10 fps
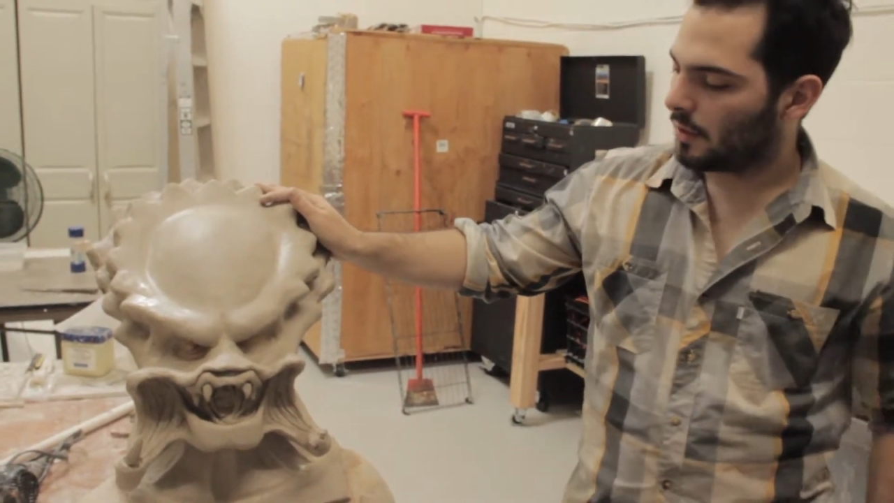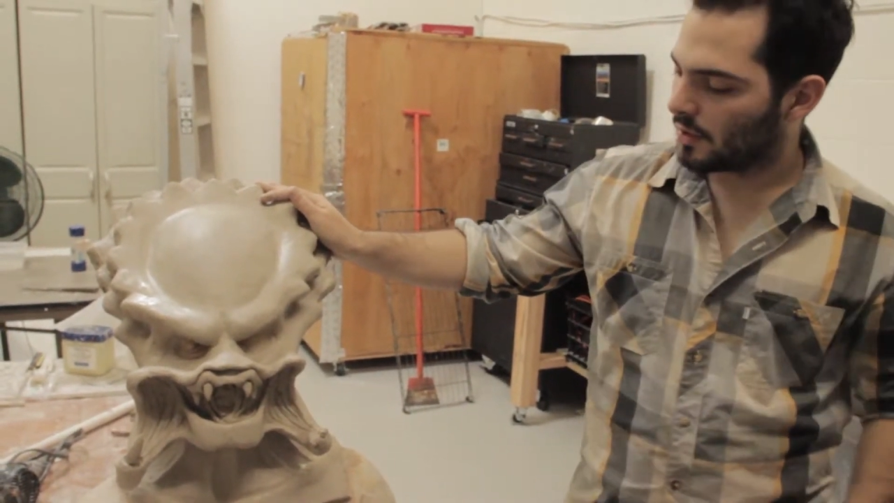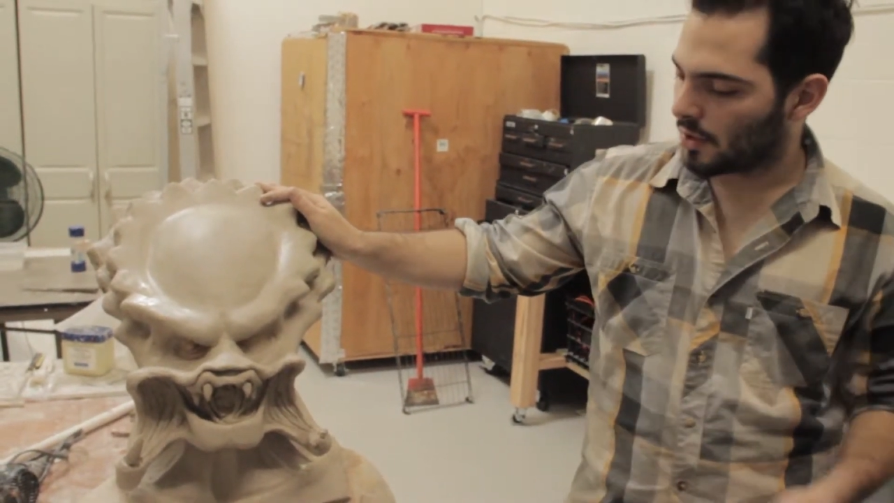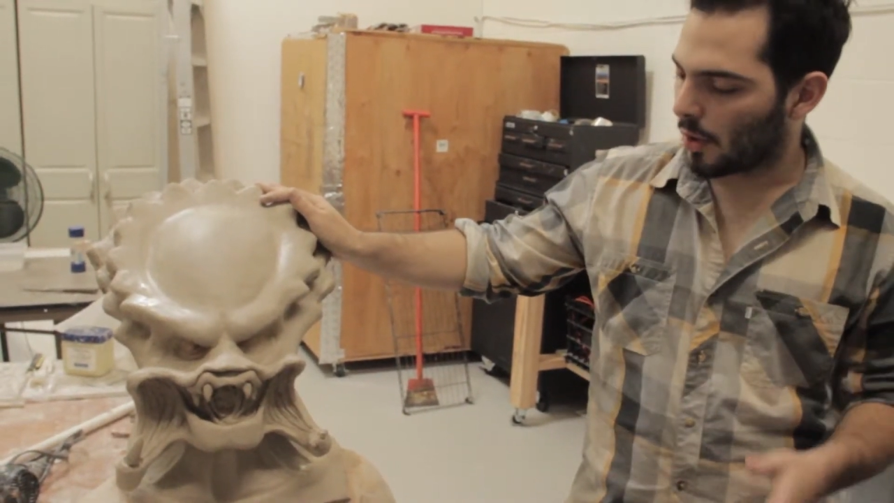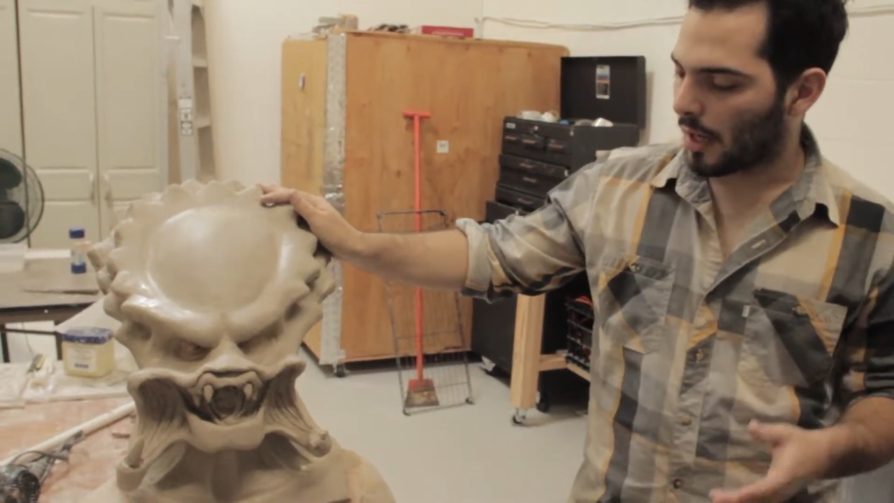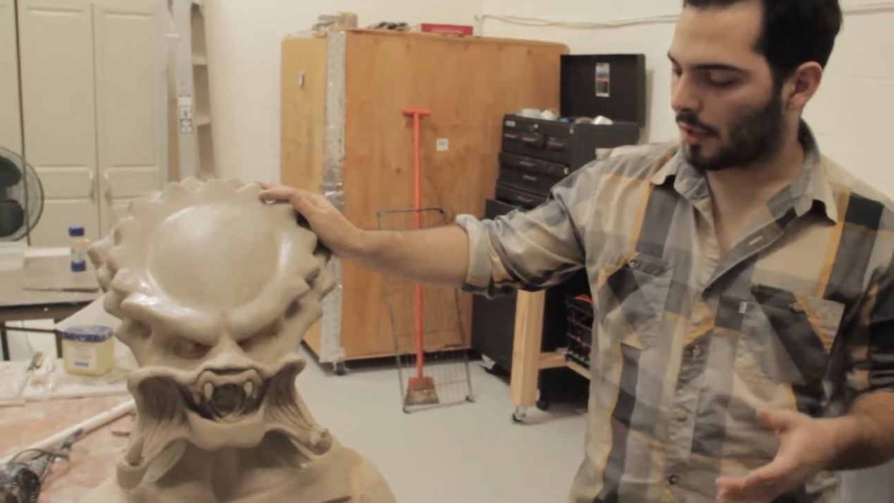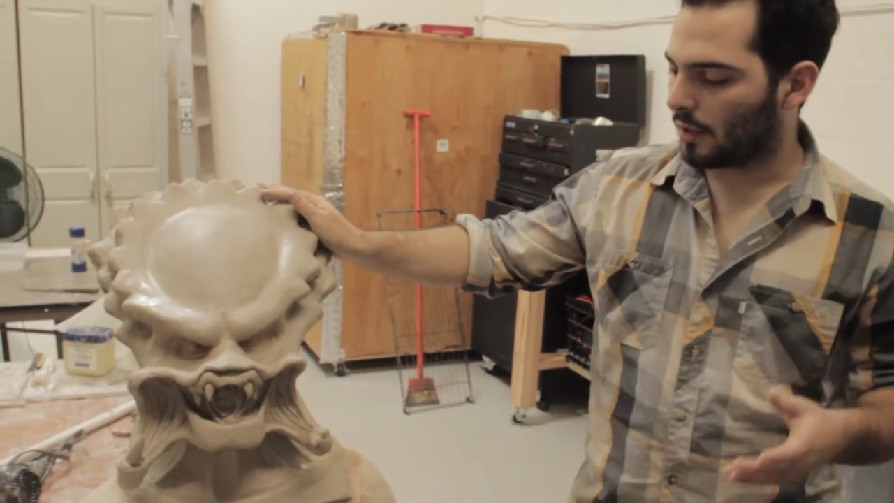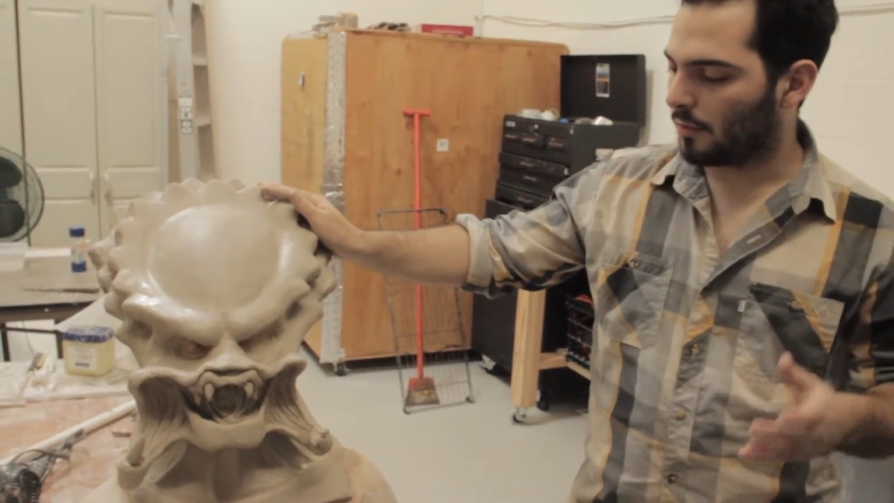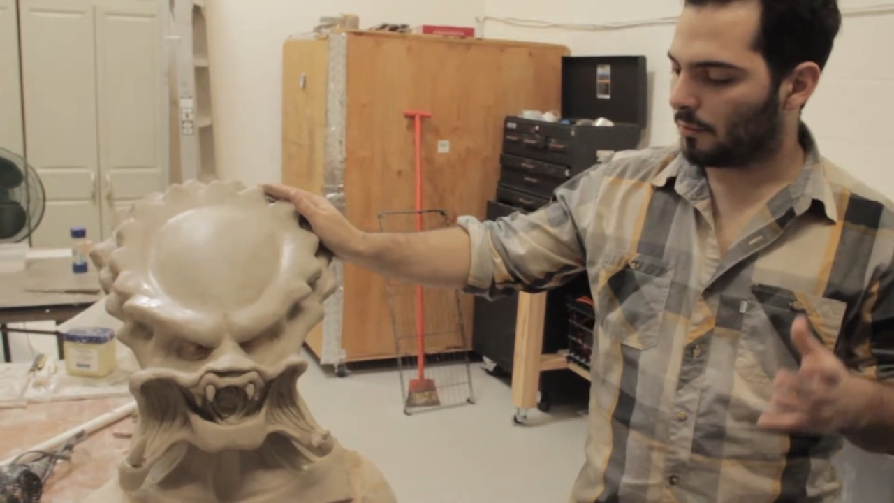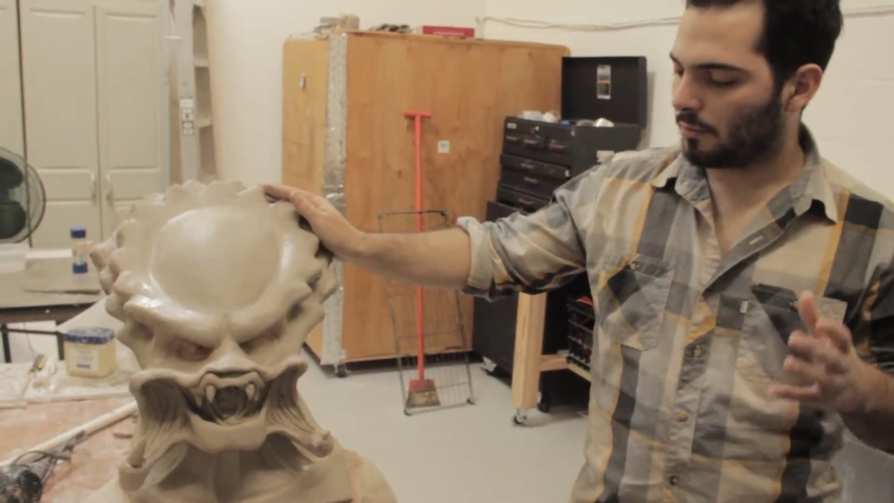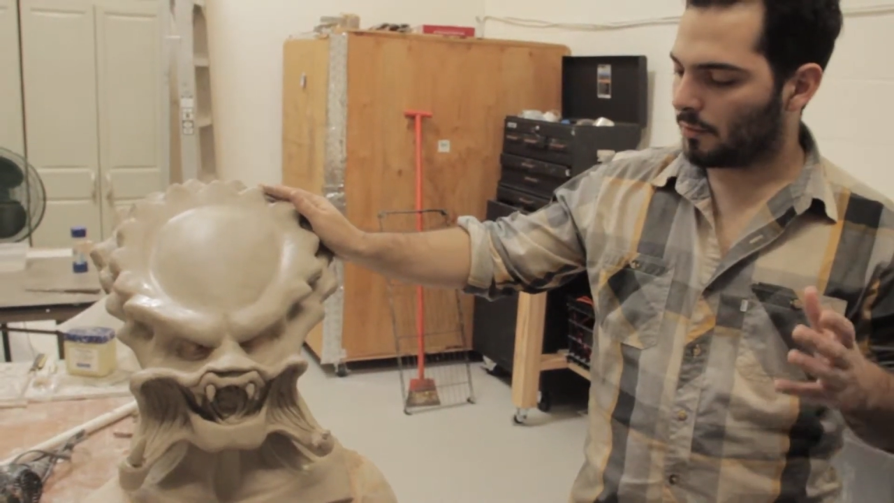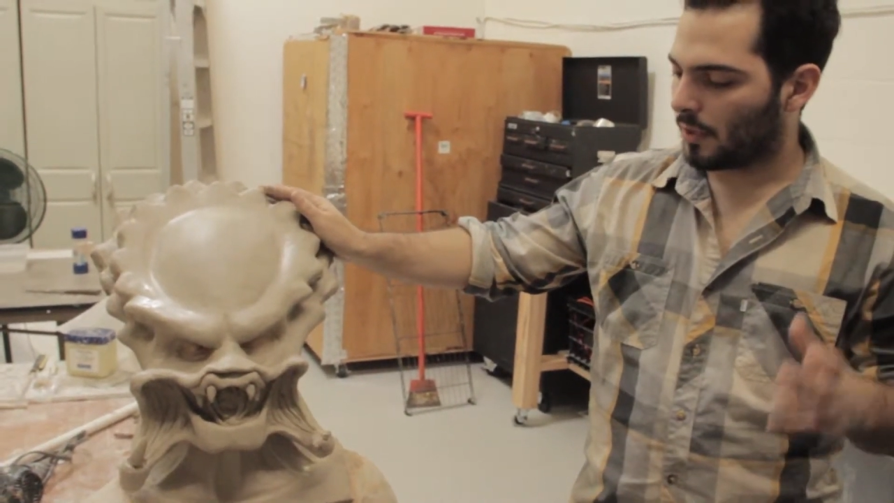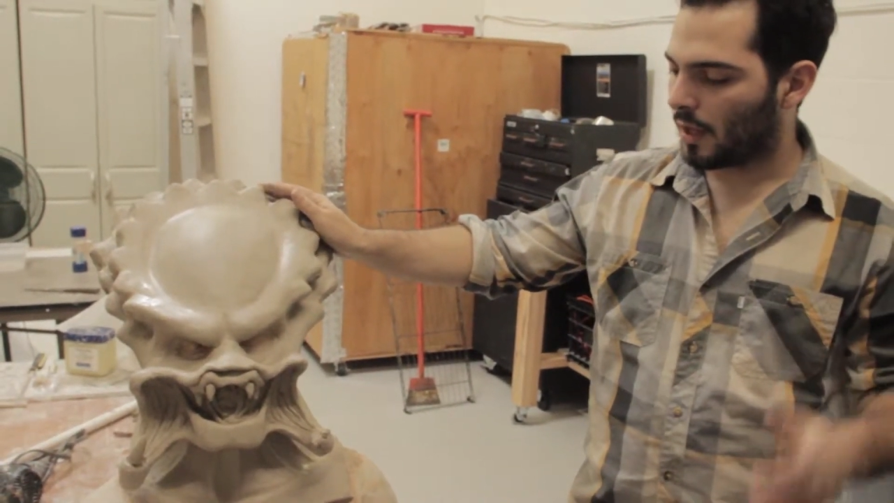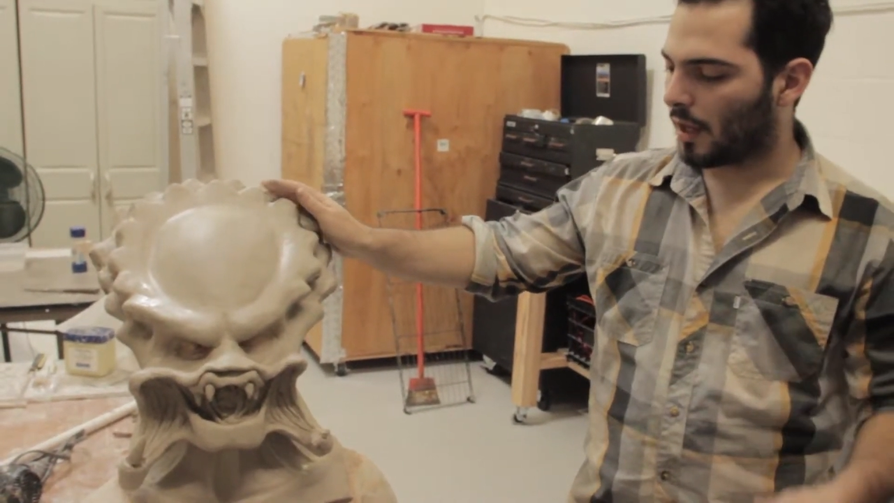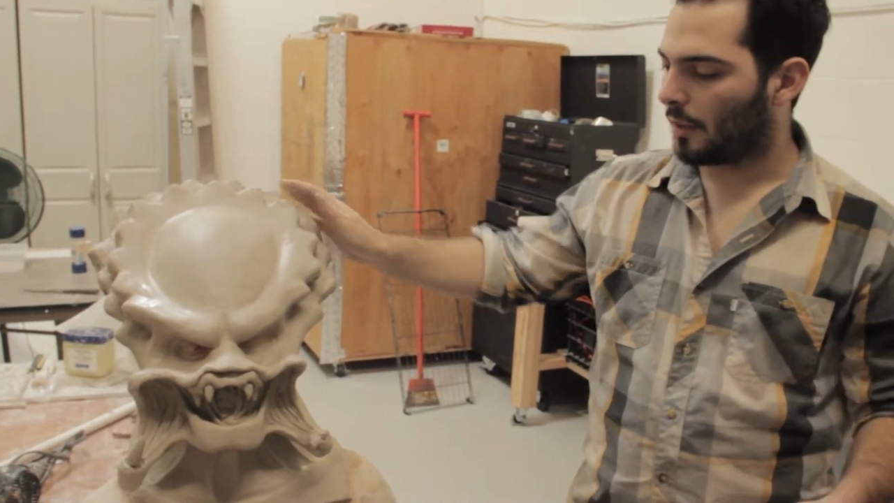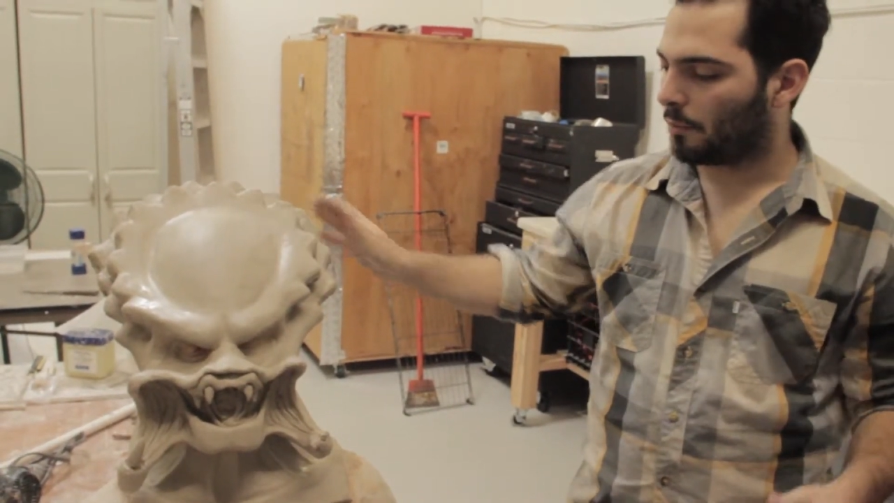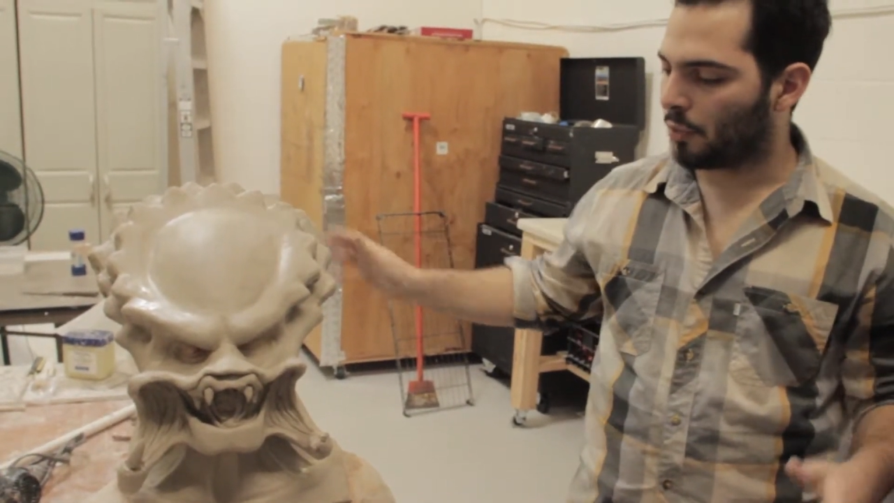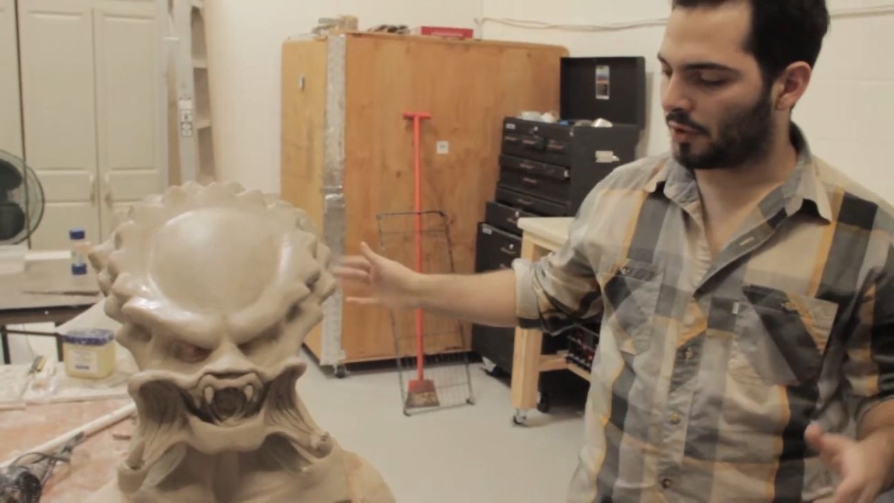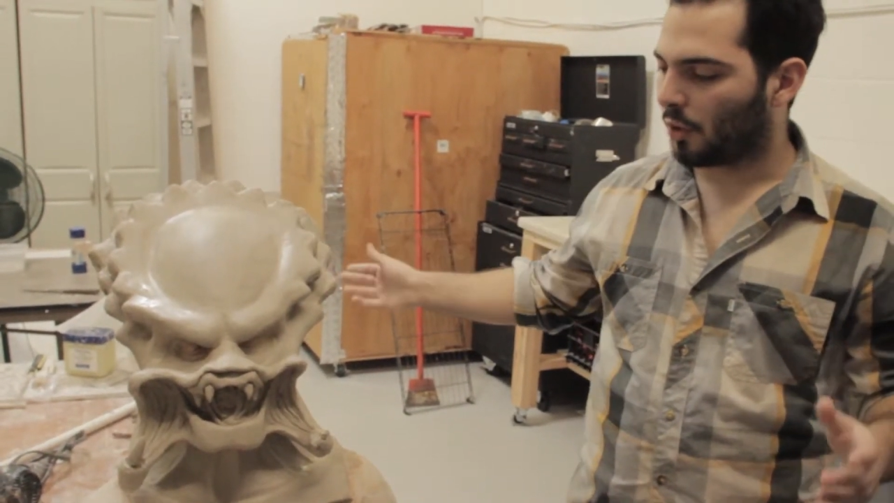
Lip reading: So I could put